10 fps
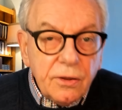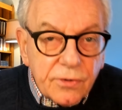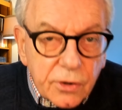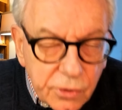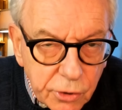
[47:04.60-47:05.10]
a
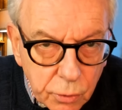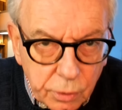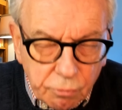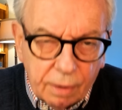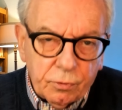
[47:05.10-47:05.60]
Tudor
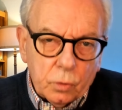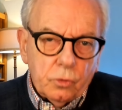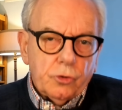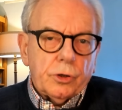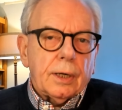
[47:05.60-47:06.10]

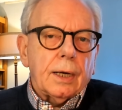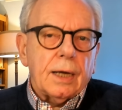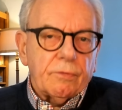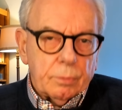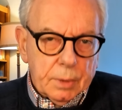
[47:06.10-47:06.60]
Revolution in
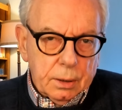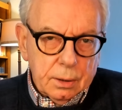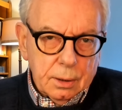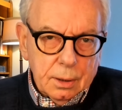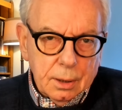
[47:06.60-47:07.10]
government,
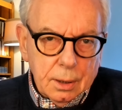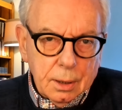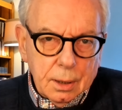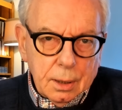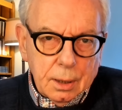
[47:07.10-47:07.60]

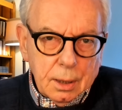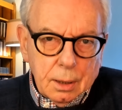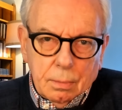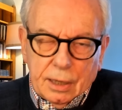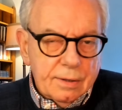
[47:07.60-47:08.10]

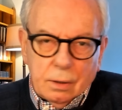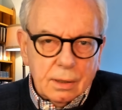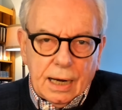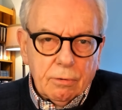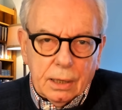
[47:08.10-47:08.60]
but it's not
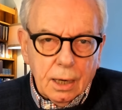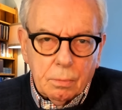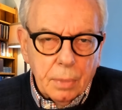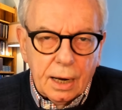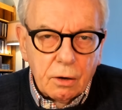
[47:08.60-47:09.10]
carried out
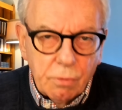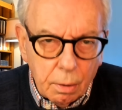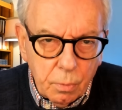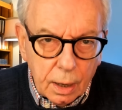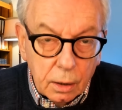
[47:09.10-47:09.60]
by
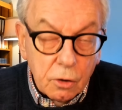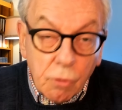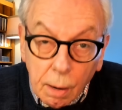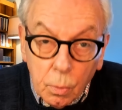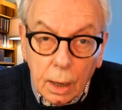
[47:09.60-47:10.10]
Cromwell.
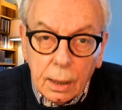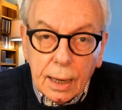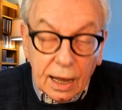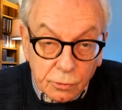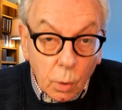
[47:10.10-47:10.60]
Cromwell
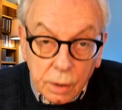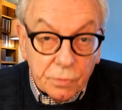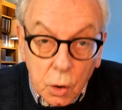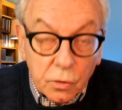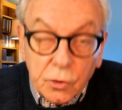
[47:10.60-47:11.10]
is one of
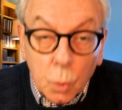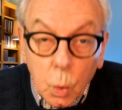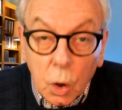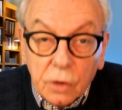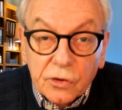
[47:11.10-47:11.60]
those who
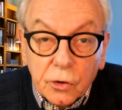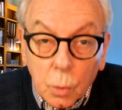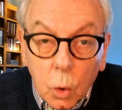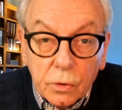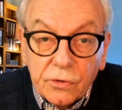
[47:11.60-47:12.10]
works
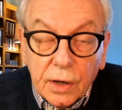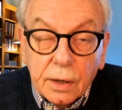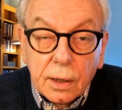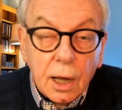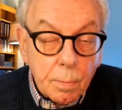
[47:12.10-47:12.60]
towards it,
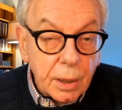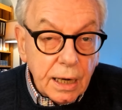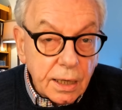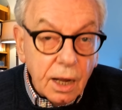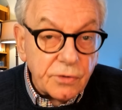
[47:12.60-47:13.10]
but he
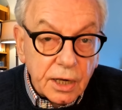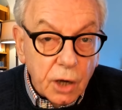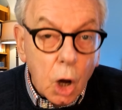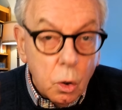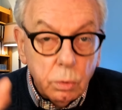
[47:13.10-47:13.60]
does it
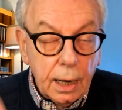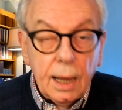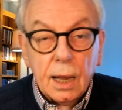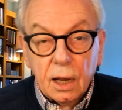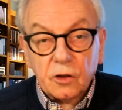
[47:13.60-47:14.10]
only
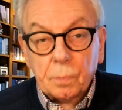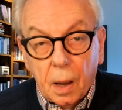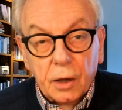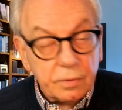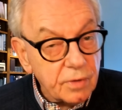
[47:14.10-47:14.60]
as
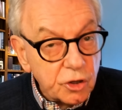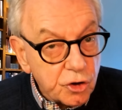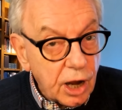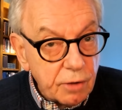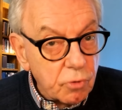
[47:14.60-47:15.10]
part of his
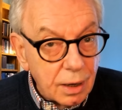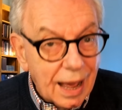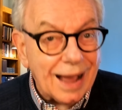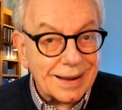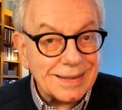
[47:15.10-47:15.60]
general
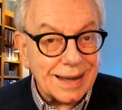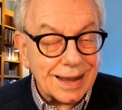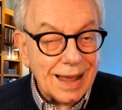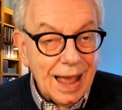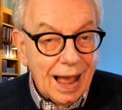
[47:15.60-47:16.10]
acting
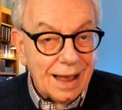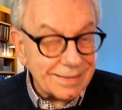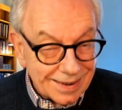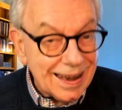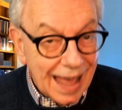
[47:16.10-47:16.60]
as
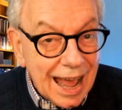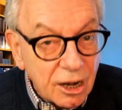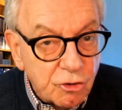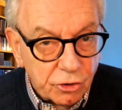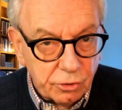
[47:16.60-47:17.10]
an
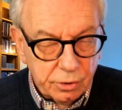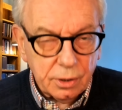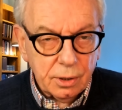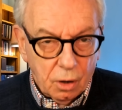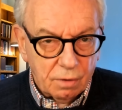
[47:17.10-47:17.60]
agent
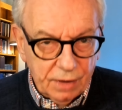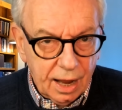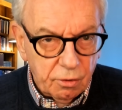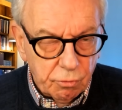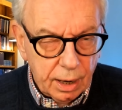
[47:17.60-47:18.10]
of Henry.